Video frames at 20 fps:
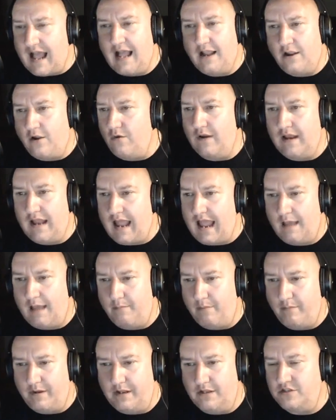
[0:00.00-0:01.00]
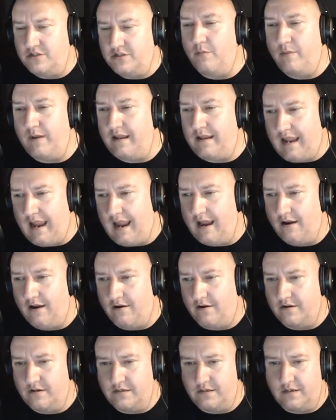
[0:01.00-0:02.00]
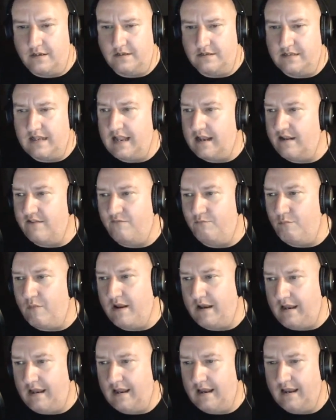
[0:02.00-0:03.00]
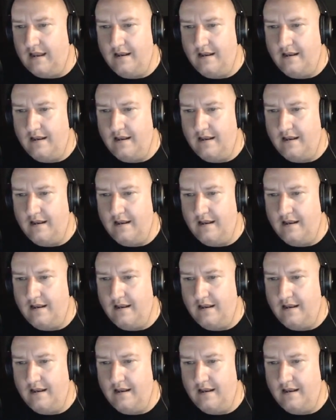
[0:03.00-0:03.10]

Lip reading: going to happen because nobody cares. There's not enough money in it.